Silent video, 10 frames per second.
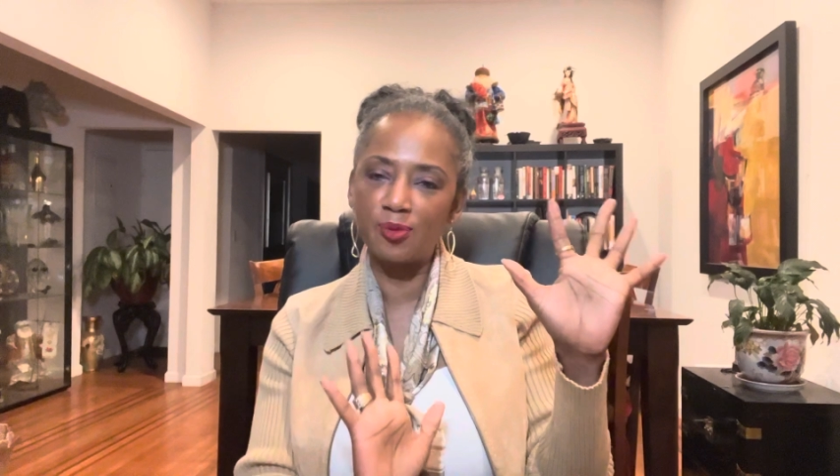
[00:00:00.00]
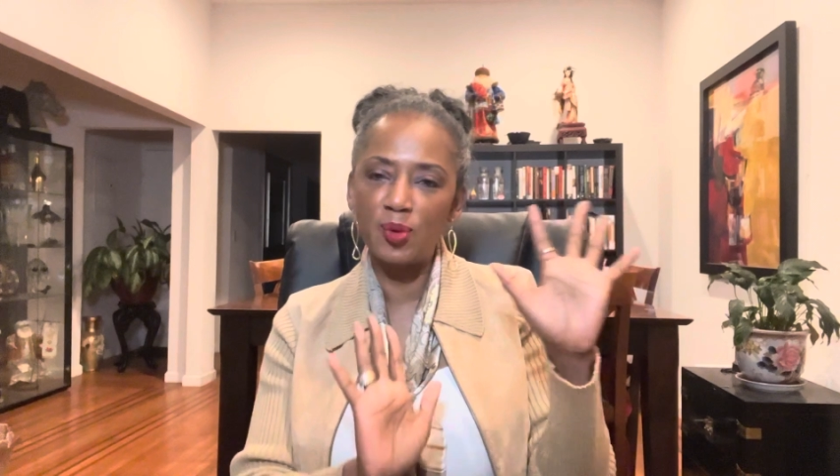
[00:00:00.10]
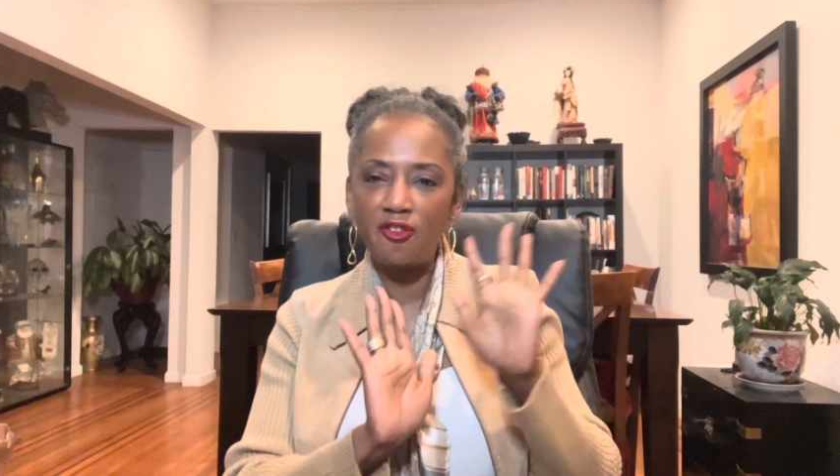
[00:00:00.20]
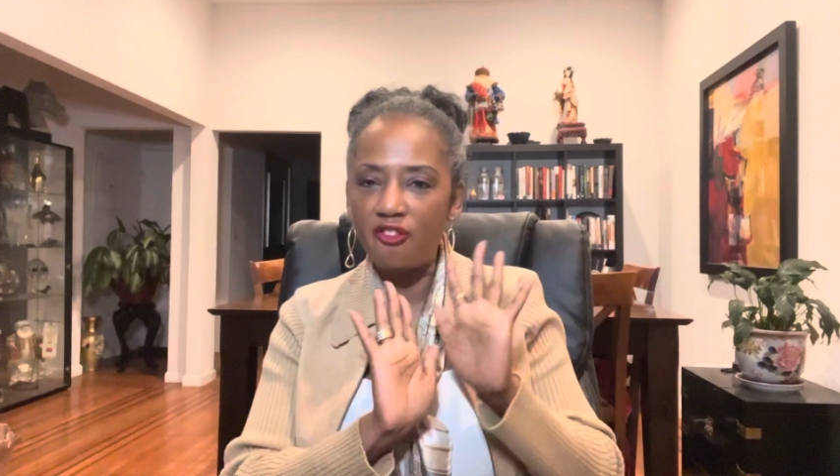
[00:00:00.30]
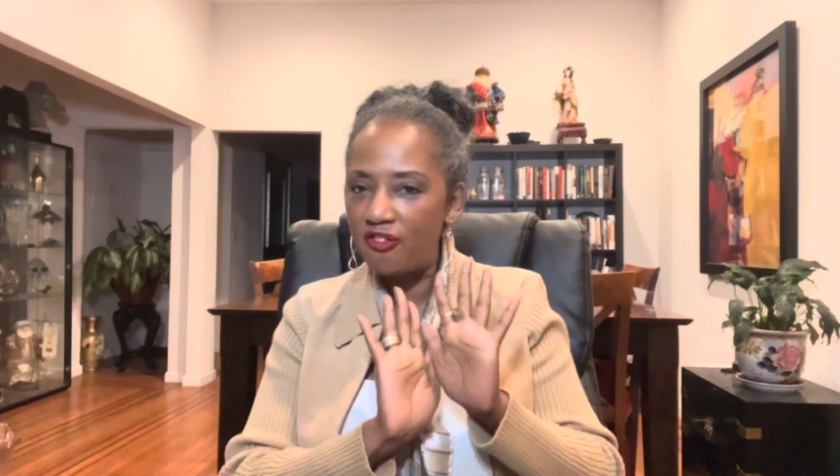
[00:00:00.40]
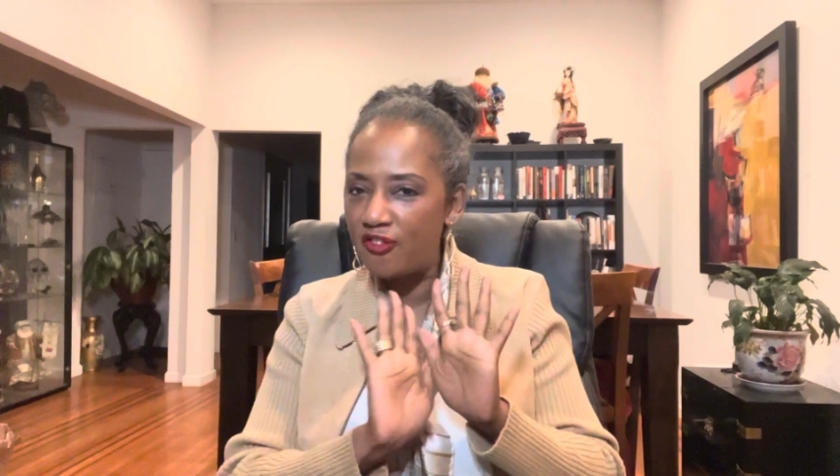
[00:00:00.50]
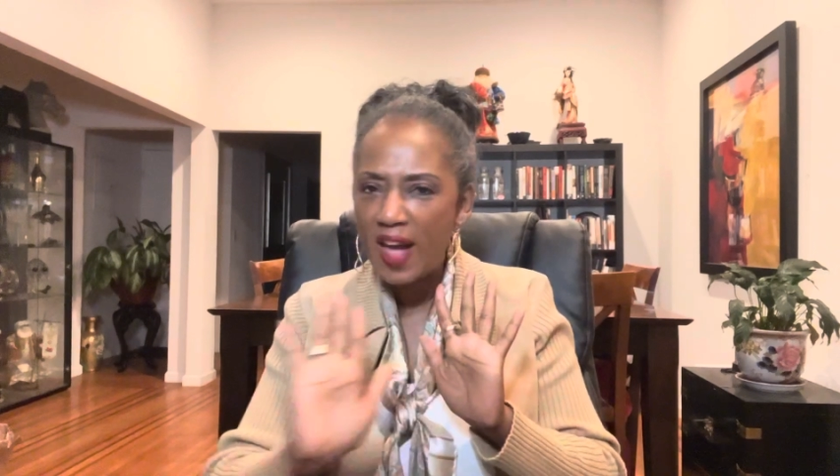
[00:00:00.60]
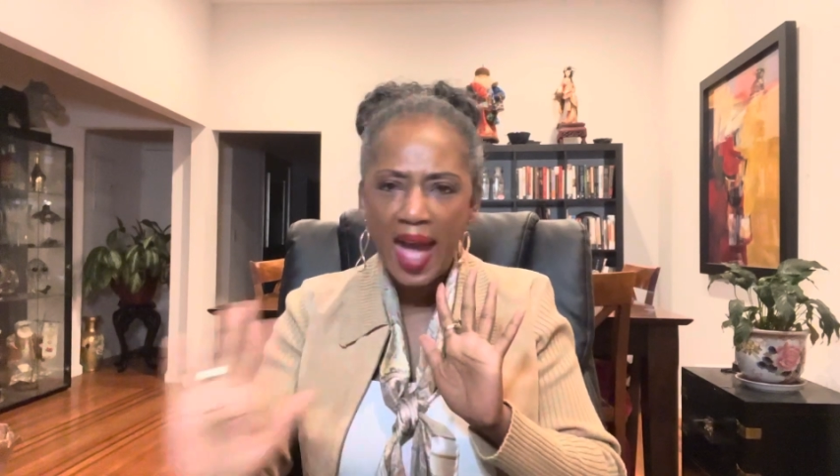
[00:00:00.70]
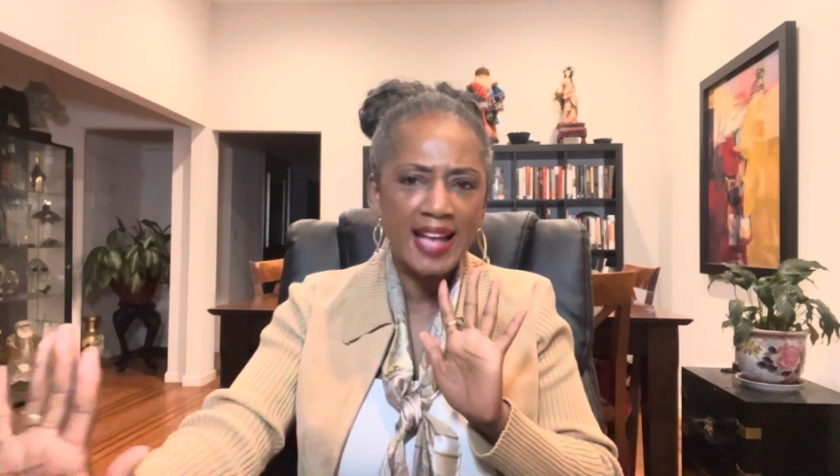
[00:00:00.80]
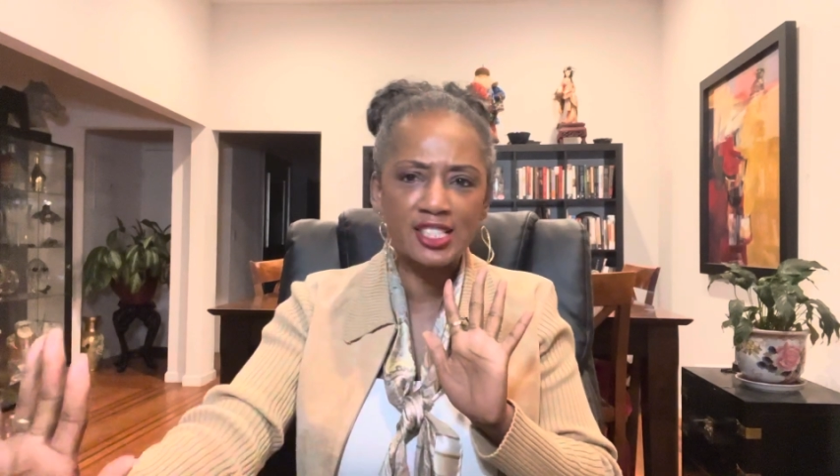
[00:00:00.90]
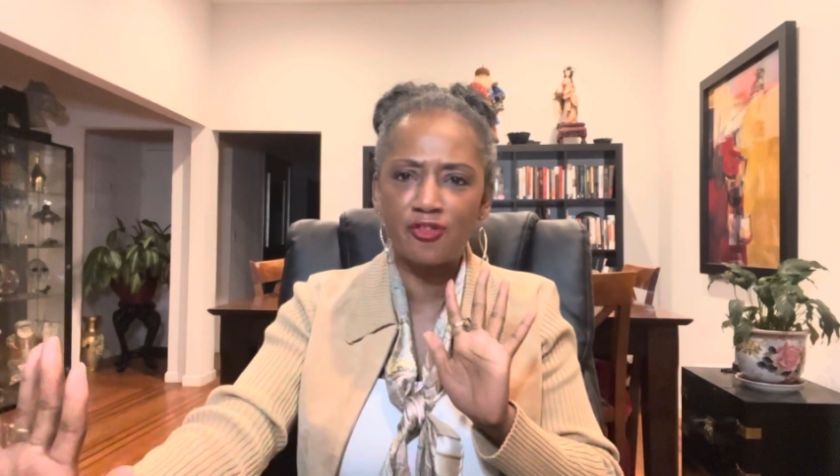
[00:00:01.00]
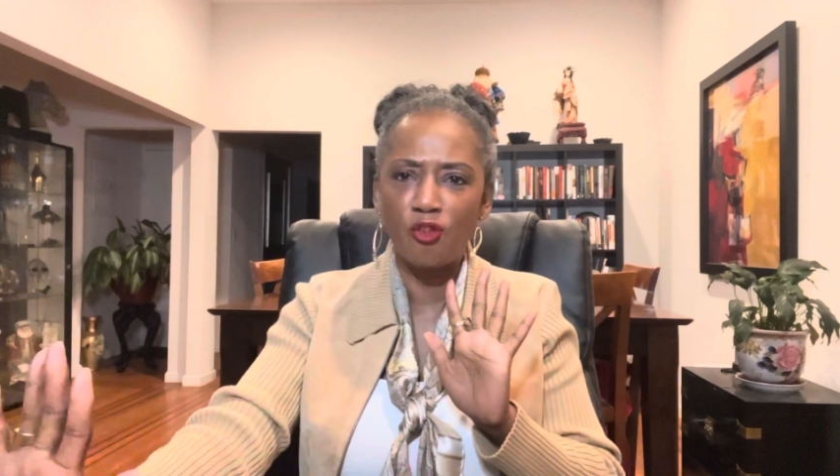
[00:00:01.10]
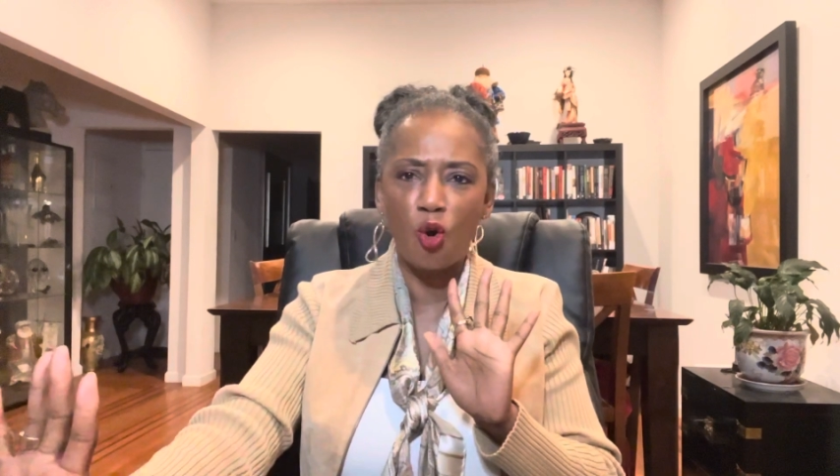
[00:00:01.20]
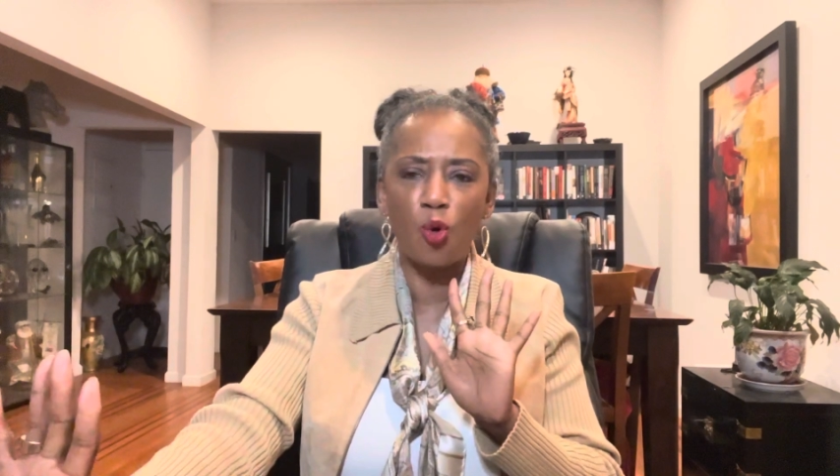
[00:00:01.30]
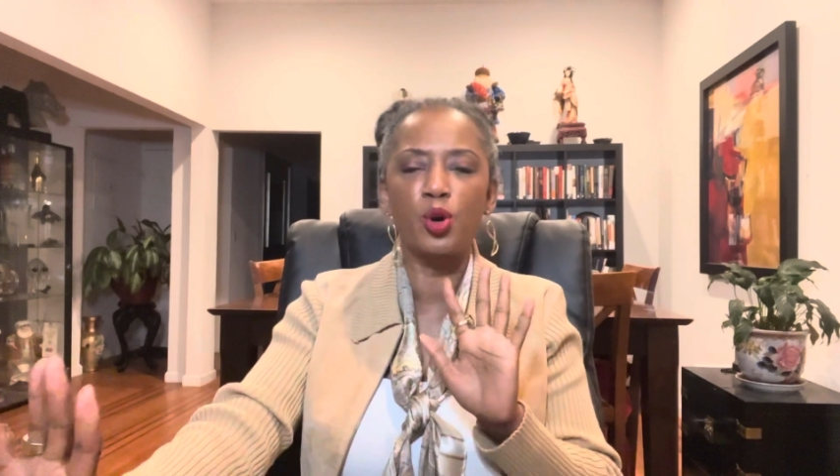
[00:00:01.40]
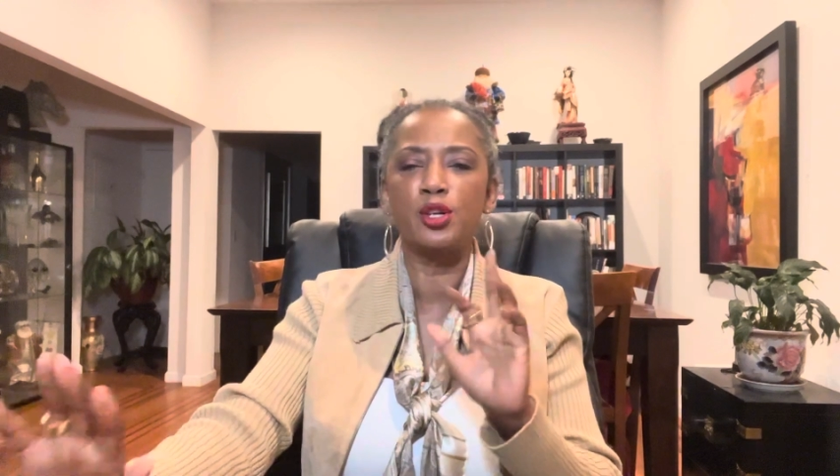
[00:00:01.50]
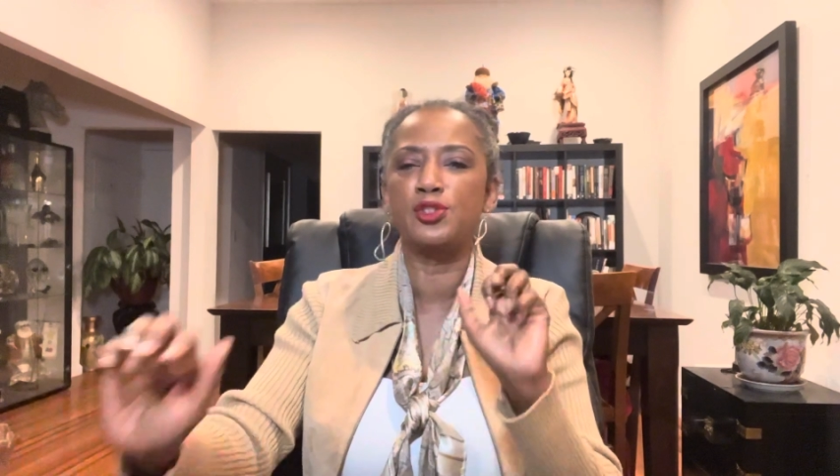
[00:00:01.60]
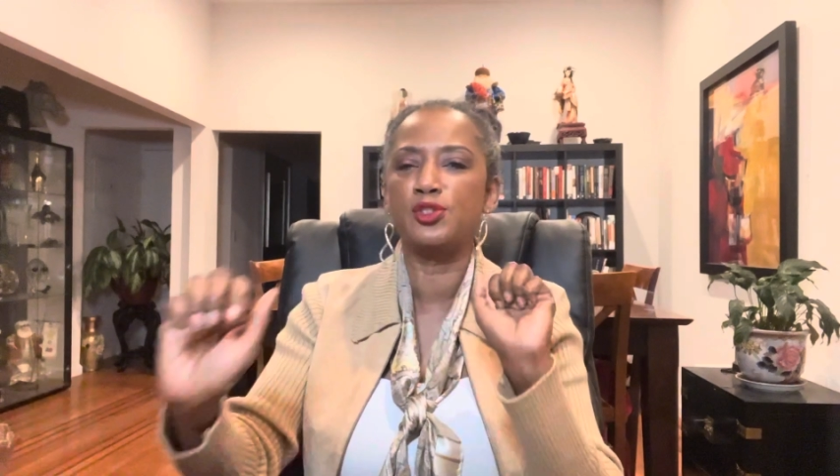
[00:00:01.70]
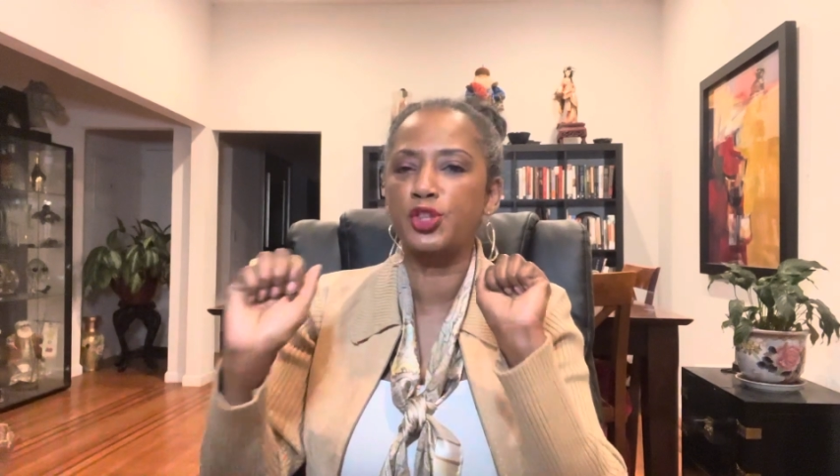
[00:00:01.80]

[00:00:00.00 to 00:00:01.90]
We fast forward